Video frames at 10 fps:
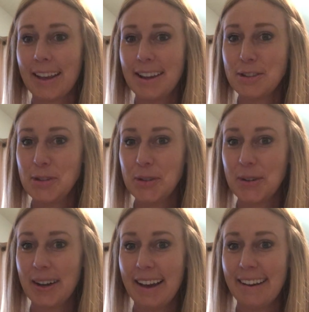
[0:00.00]
As
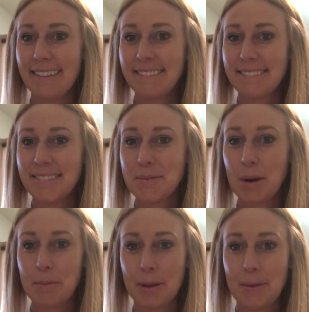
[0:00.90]
you have
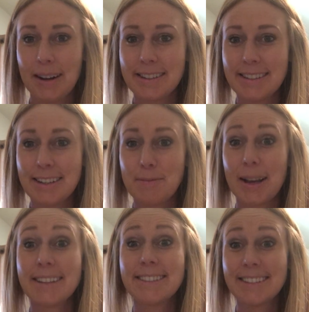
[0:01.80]
probably watched in
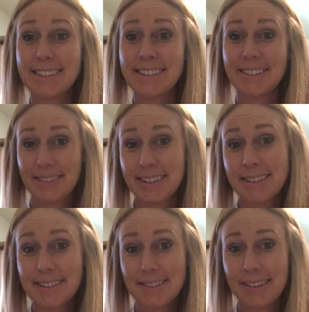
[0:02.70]
my sister
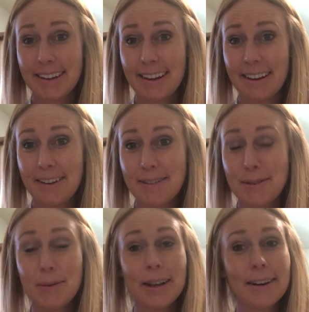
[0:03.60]
Winter's video,
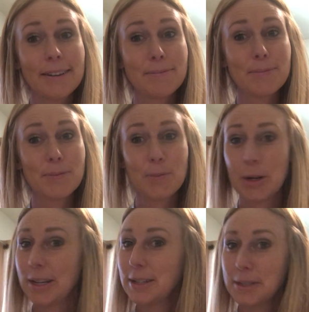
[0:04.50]
we are
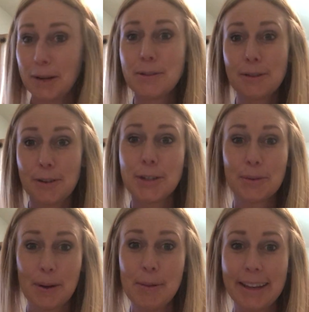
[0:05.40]
pretty
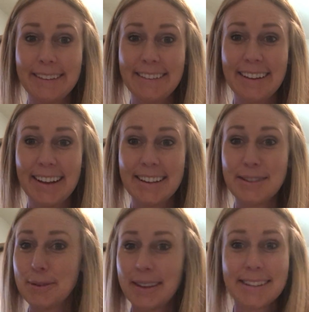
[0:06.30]
self-sufficient women and
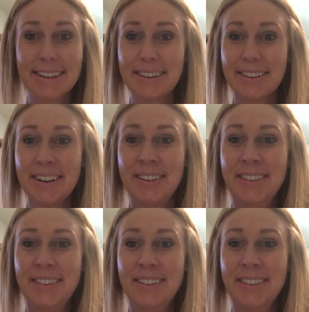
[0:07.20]
do things on our